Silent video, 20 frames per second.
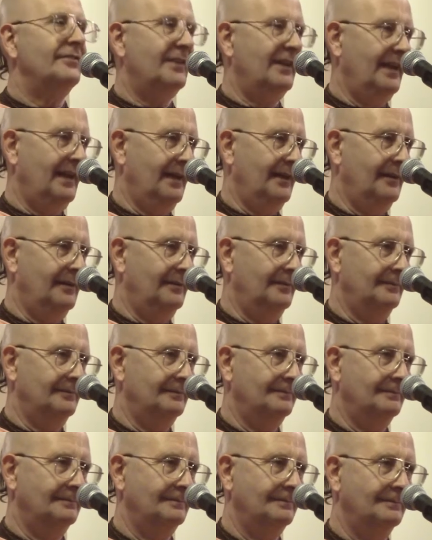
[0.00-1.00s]
to hell.
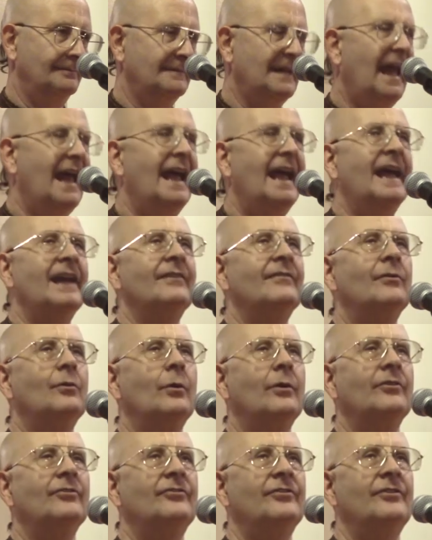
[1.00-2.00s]
And of
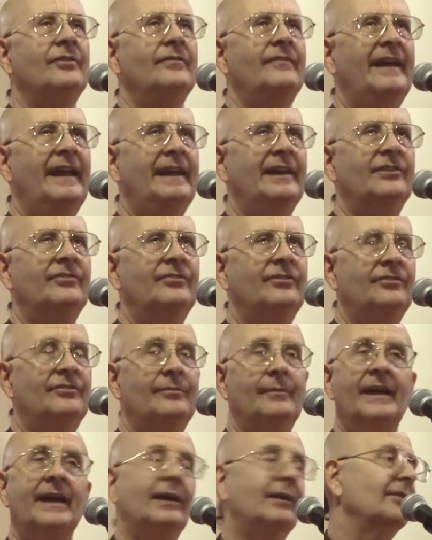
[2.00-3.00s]
course, in the Vedic
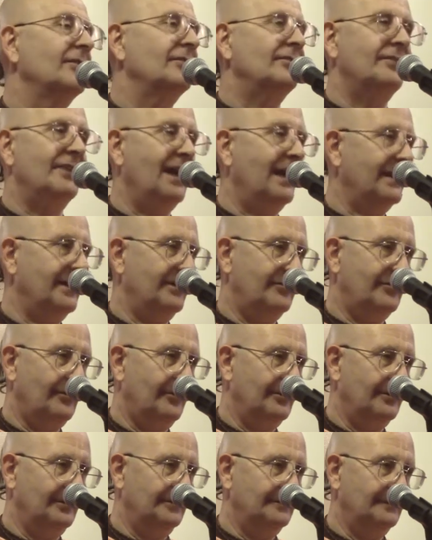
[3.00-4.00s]
system, hell is not
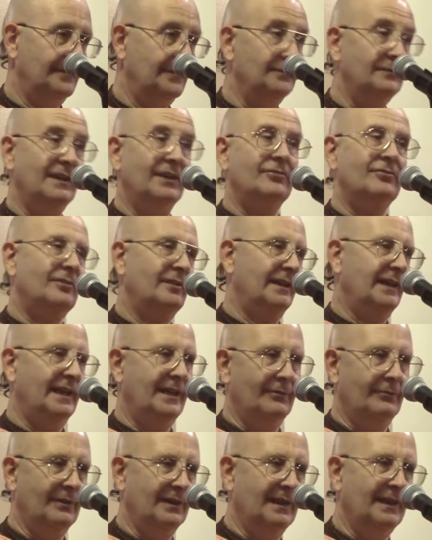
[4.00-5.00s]
eternal. You eventually
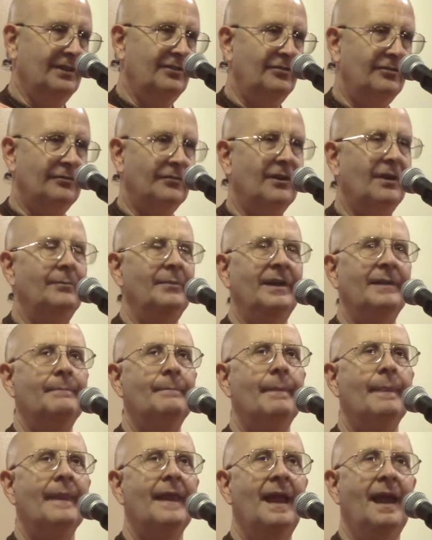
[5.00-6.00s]
get released from it.
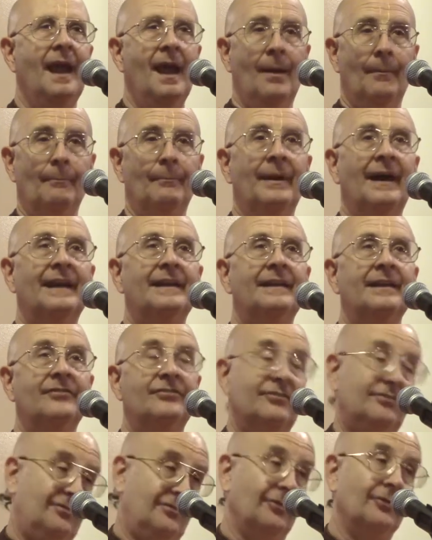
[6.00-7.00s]
But it's
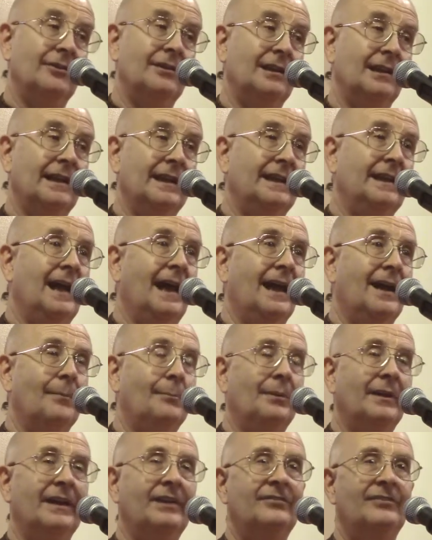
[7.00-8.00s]
certainly not a
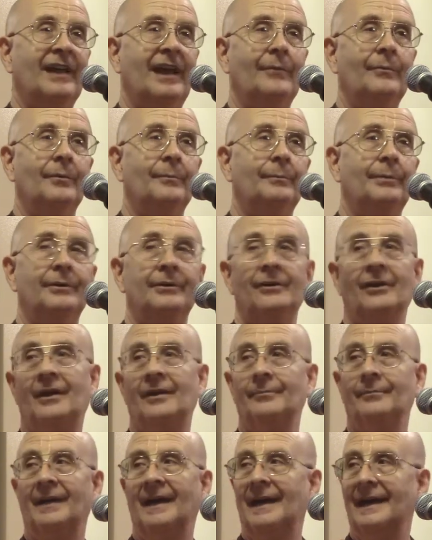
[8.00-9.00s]
place I would put
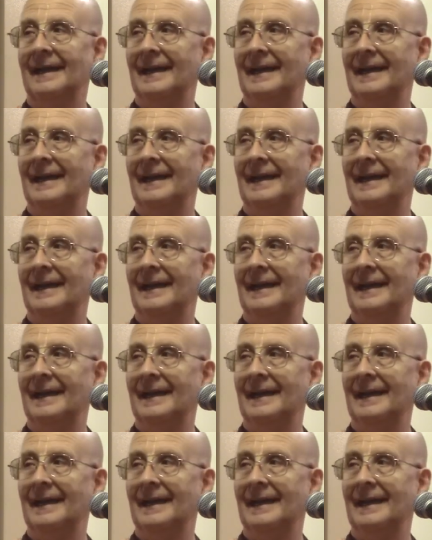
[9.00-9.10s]
on my